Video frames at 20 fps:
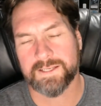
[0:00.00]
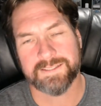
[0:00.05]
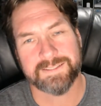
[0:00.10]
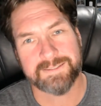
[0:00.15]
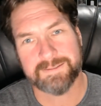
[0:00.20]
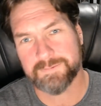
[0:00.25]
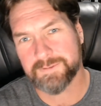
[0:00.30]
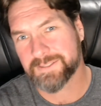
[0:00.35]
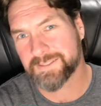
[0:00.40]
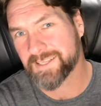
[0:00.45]

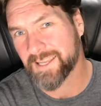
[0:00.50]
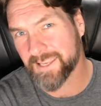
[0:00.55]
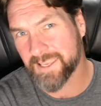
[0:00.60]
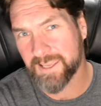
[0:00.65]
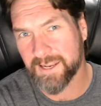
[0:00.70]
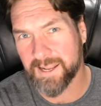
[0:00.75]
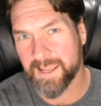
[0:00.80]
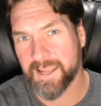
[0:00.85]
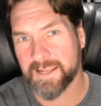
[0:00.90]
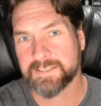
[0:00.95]
as
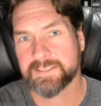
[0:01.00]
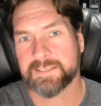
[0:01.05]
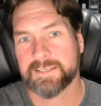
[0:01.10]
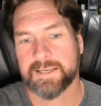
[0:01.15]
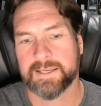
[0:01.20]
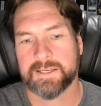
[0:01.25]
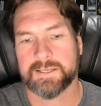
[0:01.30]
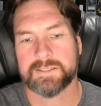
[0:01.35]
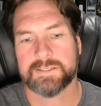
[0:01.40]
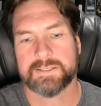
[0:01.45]
ticket
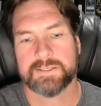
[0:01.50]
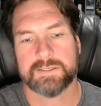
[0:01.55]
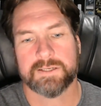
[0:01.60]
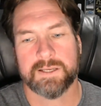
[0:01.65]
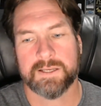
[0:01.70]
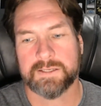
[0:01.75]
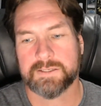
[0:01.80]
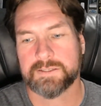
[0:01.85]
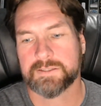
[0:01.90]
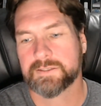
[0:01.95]
access,
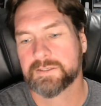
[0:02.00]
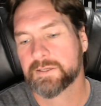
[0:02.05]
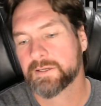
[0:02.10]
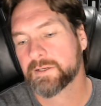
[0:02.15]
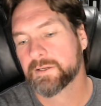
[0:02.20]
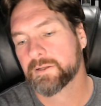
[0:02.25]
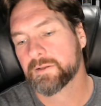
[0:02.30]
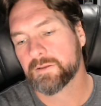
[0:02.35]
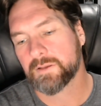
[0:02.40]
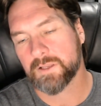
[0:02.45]
as,
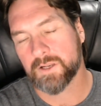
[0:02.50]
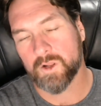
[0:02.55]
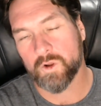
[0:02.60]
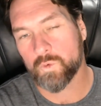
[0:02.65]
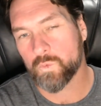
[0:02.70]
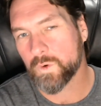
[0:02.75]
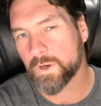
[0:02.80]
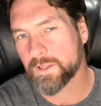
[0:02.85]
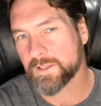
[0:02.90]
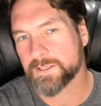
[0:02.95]

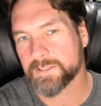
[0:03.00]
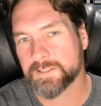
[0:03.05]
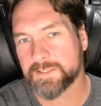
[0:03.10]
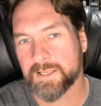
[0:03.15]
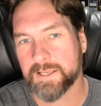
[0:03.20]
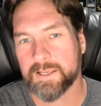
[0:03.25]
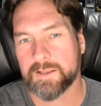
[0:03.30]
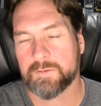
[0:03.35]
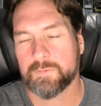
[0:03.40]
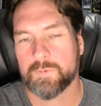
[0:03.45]
real
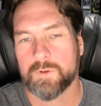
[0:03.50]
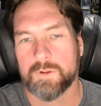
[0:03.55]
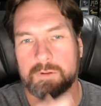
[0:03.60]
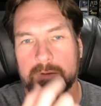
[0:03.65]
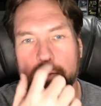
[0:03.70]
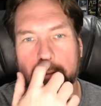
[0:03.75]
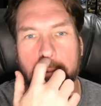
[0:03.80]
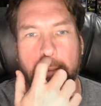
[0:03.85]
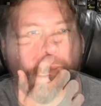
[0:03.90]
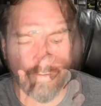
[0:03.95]
estate.
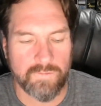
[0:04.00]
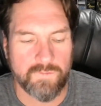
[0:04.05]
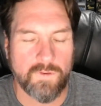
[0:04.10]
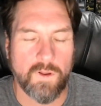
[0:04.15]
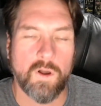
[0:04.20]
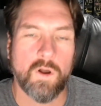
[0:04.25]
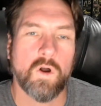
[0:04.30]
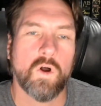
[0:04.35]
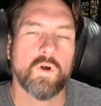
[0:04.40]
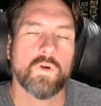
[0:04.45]
There's
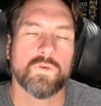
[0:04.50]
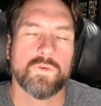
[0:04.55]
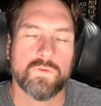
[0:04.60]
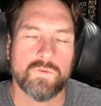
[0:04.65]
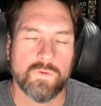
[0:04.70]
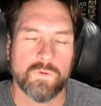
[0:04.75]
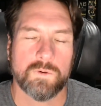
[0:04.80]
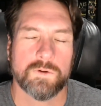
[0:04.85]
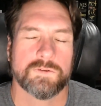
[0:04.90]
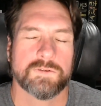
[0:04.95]
all
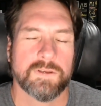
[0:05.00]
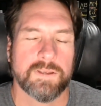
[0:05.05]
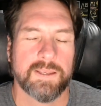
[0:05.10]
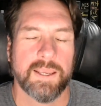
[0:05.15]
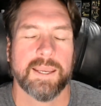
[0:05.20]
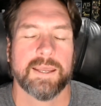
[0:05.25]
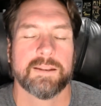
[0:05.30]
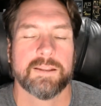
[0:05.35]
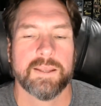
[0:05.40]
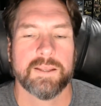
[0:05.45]
sorts.
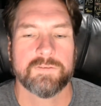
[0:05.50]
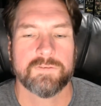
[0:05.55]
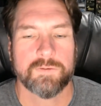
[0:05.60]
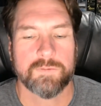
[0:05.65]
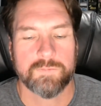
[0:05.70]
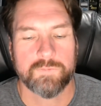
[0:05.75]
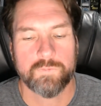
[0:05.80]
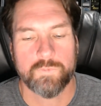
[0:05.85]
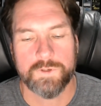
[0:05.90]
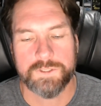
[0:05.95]
Again, it's
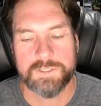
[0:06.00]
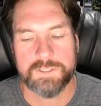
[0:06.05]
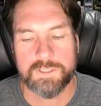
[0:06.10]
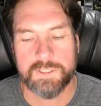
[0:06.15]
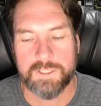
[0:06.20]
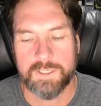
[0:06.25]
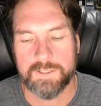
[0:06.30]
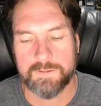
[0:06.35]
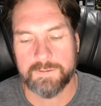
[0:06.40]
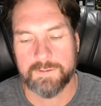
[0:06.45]
a
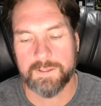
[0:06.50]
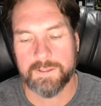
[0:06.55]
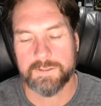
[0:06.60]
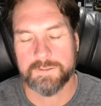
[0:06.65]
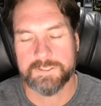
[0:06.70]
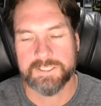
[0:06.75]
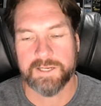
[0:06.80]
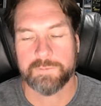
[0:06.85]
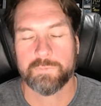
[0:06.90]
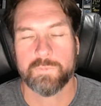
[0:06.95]
receipt
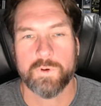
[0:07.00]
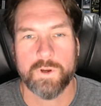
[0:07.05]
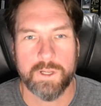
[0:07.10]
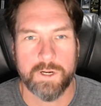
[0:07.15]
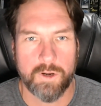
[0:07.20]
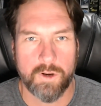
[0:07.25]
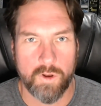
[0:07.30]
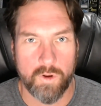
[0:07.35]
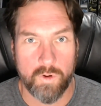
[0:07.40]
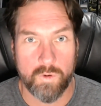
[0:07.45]
that
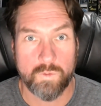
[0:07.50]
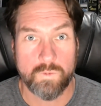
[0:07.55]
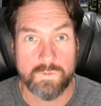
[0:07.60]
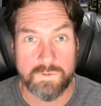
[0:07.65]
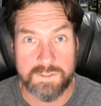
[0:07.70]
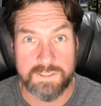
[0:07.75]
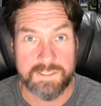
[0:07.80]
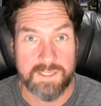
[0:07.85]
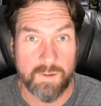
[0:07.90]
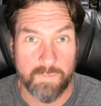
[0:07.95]
someone
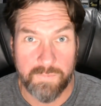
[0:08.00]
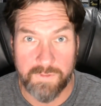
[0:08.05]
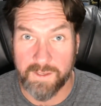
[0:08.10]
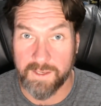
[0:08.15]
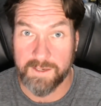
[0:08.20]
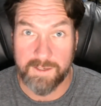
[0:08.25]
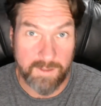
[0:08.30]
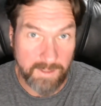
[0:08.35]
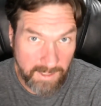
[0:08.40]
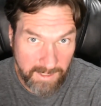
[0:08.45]
owns
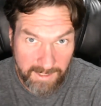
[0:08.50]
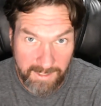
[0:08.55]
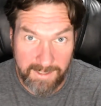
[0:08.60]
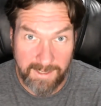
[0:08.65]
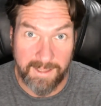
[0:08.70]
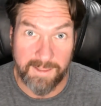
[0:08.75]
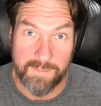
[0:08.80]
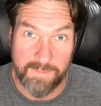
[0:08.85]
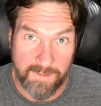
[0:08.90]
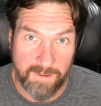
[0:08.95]
something,
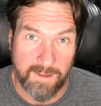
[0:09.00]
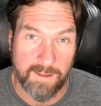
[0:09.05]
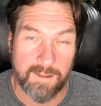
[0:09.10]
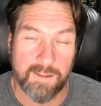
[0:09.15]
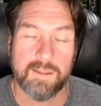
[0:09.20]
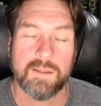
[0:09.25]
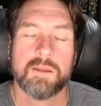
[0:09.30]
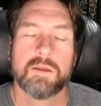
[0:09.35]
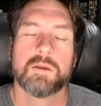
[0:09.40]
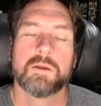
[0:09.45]

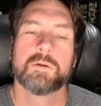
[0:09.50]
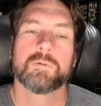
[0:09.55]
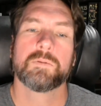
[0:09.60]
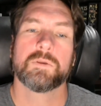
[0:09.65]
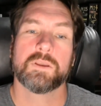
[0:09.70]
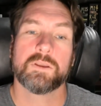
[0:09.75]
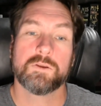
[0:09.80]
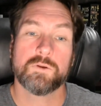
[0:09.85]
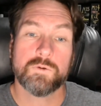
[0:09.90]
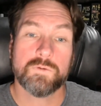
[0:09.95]
anything.
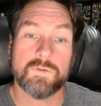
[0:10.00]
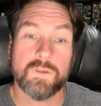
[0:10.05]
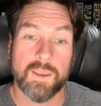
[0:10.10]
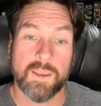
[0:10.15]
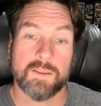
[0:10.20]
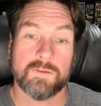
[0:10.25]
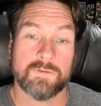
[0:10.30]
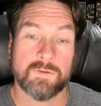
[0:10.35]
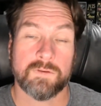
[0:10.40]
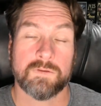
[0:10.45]
The use
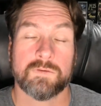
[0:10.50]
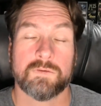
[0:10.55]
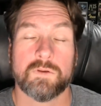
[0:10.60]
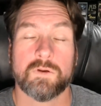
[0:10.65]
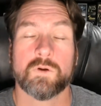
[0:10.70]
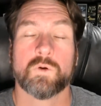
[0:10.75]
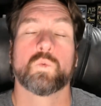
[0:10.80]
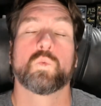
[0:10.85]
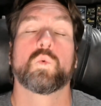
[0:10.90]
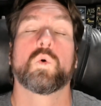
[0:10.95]
cases
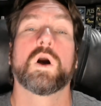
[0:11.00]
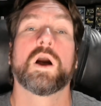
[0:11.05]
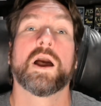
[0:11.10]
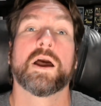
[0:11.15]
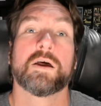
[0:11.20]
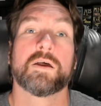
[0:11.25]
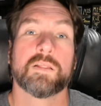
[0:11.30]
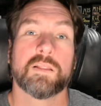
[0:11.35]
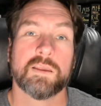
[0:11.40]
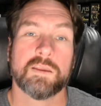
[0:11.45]
are
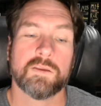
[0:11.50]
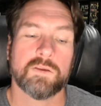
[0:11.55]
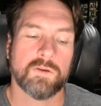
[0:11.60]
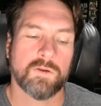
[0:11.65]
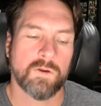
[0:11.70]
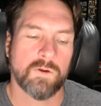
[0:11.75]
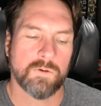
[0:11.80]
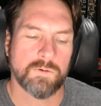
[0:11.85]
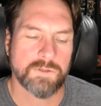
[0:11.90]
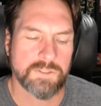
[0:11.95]
wildly
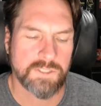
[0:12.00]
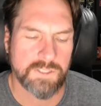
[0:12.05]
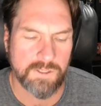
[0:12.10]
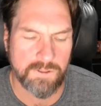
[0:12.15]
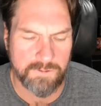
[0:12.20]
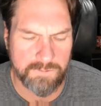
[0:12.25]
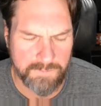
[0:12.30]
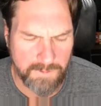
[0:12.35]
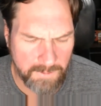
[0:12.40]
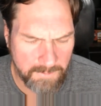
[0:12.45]
huge.
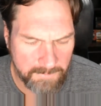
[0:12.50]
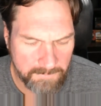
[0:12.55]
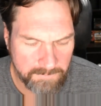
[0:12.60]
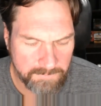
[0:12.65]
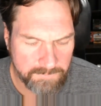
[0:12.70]
So